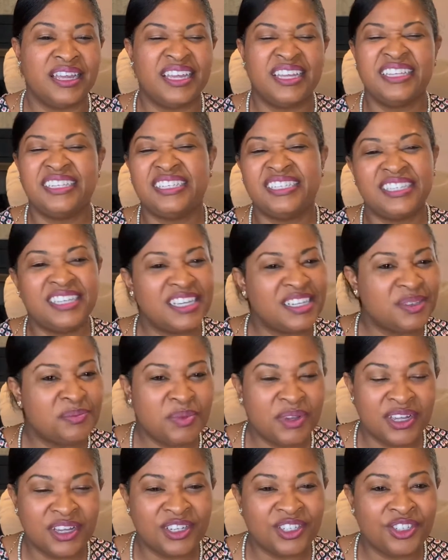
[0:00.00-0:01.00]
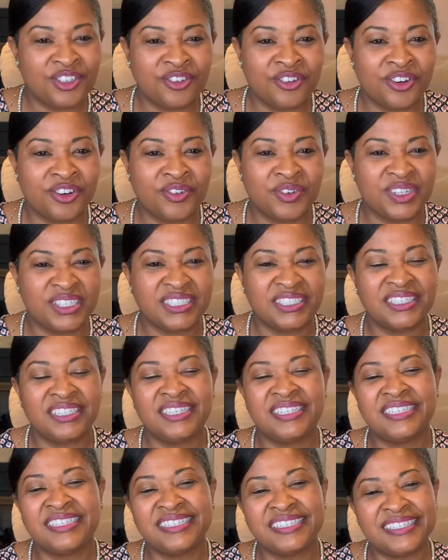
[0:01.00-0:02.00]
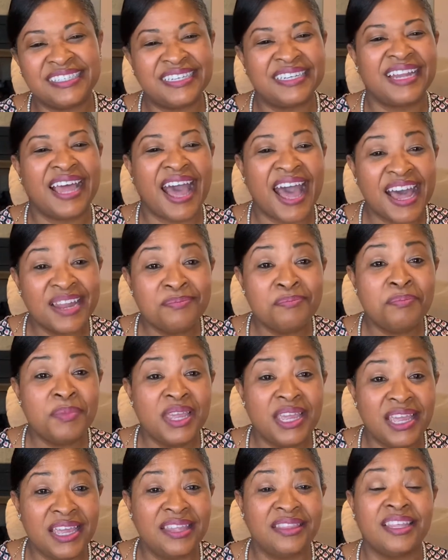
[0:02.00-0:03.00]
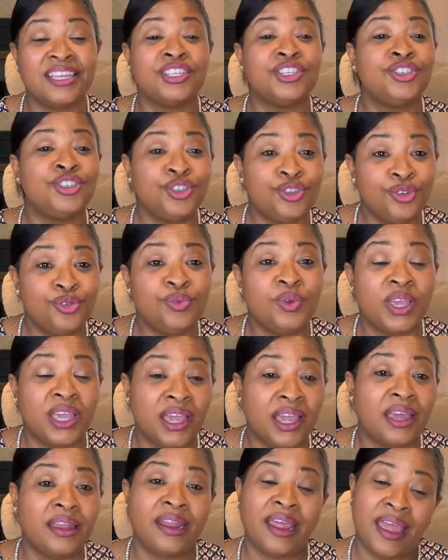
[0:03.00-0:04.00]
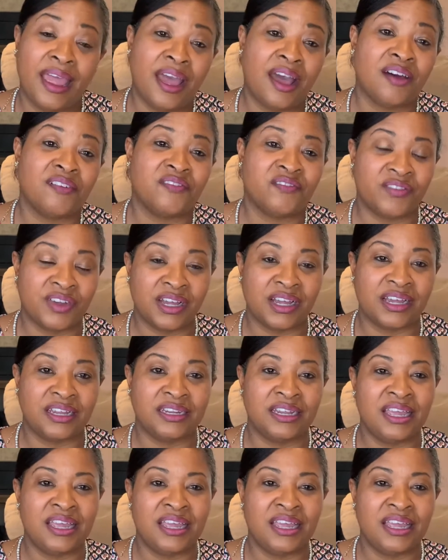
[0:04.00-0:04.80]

Just because you're a Christian does not mean that you can't have fun.